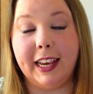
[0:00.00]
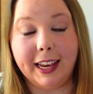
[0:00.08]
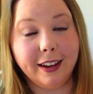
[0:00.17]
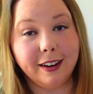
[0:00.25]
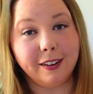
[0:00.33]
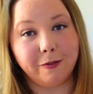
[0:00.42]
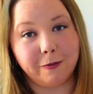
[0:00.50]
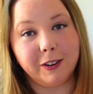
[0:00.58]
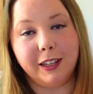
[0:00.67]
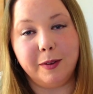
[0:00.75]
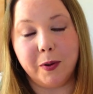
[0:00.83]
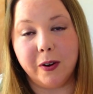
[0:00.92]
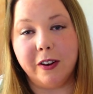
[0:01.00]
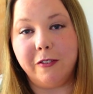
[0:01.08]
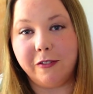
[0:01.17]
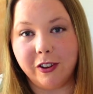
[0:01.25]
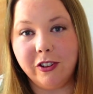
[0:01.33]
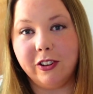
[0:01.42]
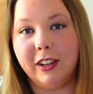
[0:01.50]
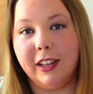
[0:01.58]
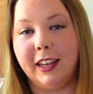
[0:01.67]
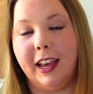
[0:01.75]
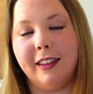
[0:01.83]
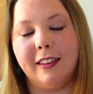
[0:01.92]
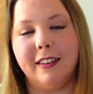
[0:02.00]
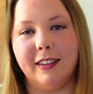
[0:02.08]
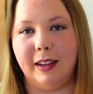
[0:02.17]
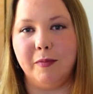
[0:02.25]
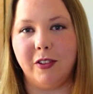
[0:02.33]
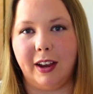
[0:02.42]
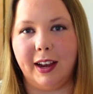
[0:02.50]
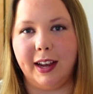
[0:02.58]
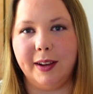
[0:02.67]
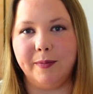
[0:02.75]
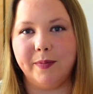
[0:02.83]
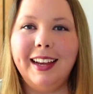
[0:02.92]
and really more efficiently at the same time.